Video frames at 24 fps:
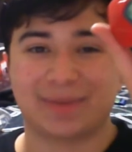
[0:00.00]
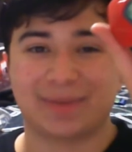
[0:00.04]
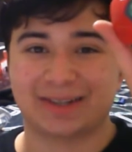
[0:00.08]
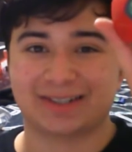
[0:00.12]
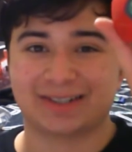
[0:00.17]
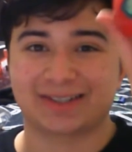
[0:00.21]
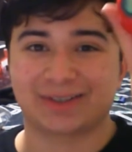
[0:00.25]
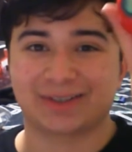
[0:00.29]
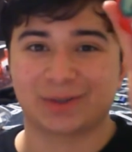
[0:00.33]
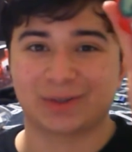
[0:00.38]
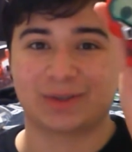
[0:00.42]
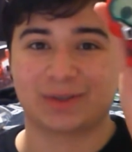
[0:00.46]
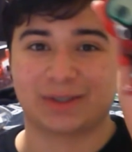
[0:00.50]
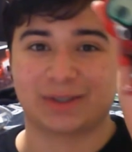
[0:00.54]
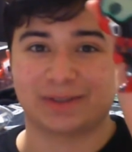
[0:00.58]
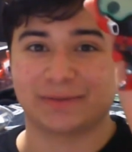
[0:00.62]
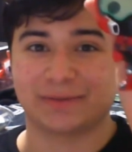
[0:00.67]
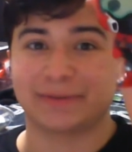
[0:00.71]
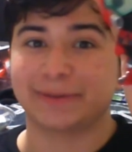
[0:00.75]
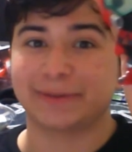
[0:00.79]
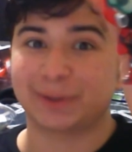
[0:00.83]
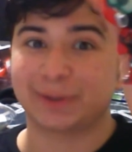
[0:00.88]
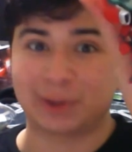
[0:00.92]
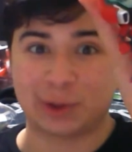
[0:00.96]

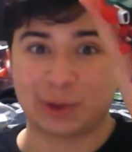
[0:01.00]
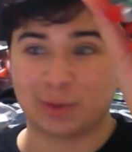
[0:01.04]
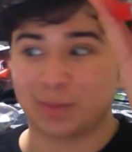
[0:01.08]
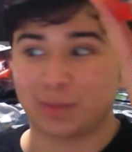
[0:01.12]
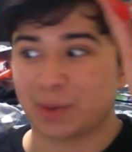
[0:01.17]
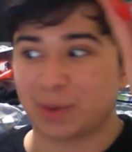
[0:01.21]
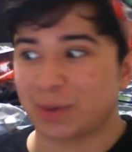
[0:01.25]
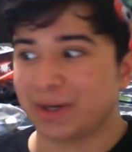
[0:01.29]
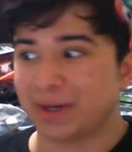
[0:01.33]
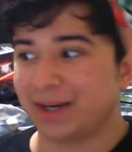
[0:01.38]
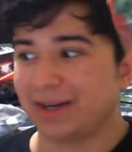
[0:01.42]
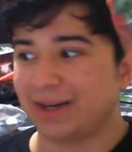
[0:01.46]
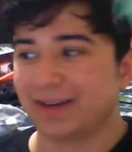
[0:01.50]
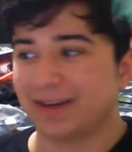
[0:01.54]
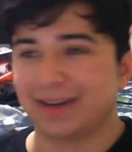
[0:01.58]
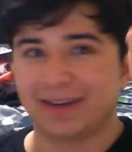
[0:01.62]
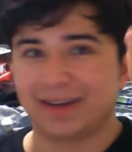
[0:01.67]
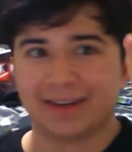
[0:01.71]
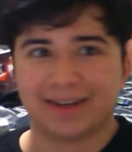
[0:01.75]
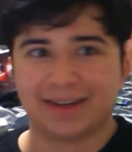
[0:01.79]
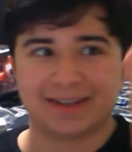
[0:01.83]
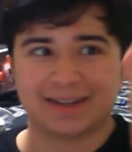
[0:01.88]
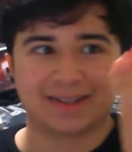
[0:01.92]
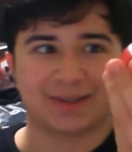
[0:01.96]
exclusive Doom Marine.
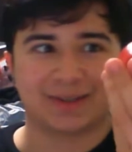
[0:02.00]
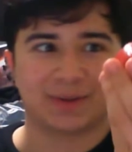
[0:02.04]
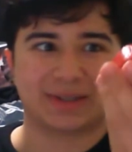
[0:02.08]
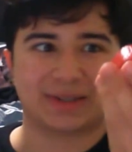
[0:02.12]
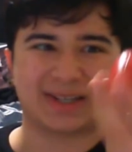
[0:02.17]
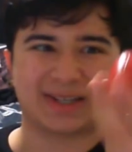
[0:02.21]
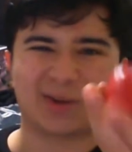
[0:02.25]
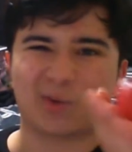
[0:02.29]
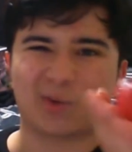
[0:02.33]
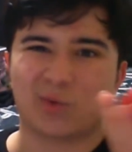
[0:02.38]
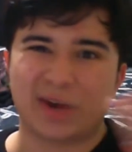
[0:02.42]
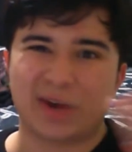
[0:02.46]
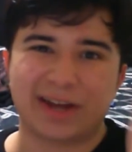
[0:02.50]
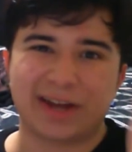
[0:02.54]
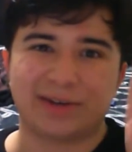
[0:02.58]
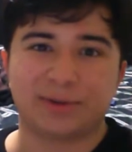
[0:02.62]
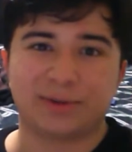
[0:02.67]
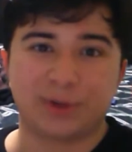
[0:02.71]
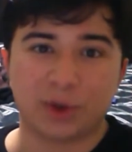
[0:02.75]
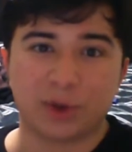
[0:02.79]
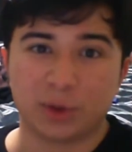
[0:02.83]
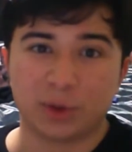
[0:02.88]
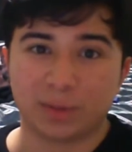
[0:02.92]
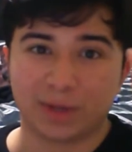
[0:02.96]
So it's a
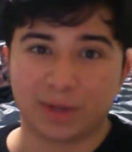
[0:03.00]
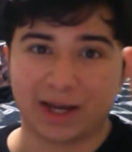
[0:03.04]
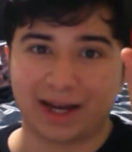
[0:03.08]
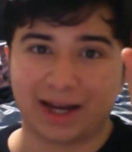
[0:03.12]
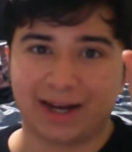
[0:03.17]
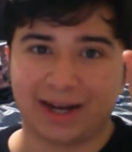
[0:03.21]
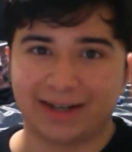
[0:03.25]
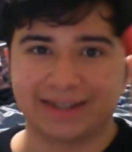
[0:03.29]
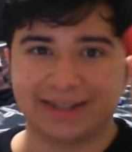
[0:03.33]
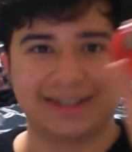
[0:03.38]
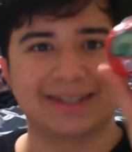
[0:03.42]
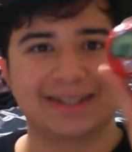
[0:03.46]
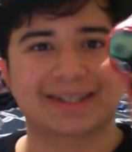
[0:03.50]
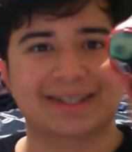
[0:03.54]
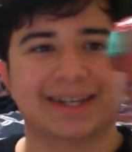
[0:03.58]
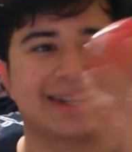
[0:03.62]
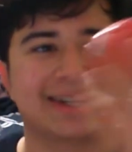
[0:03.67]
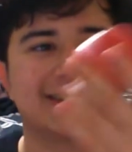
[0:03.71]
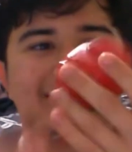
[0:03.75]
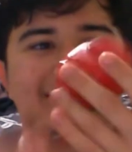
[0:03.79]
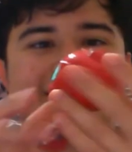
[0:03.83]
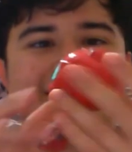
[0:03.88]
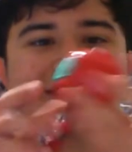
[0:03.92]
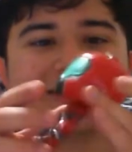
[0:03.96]
red Doom guy. He's like
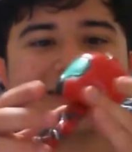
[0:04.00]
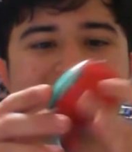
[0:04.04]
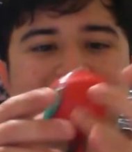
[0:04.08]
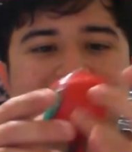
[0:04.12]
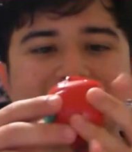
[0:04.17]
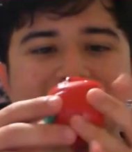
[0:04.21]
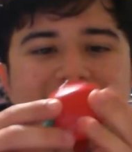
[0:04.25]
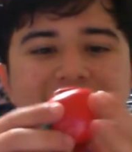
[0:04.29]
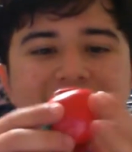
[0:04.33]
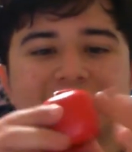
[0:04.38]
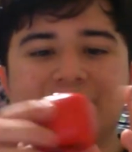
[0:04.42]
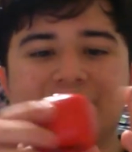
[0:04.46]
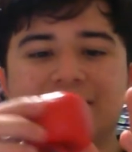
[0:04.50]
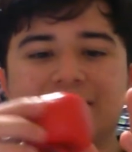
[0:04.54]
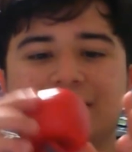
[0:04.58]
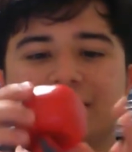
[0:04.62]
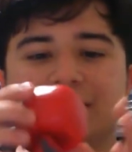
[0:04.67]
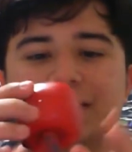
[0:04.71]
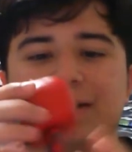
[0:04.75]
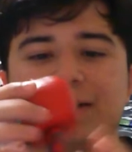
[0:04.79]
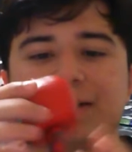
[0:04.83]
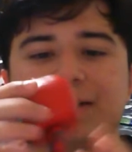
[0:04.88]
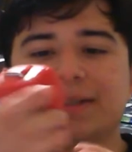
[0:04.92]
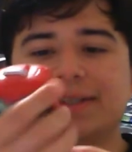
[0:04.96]
a...
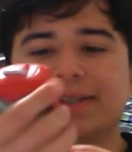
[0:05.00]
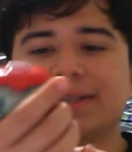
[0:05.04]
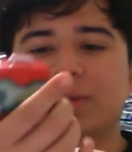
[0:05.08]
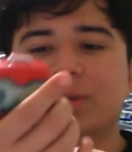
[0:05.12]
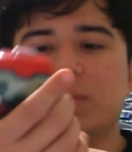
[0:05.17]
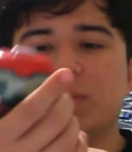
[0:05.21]
Yeah, he's a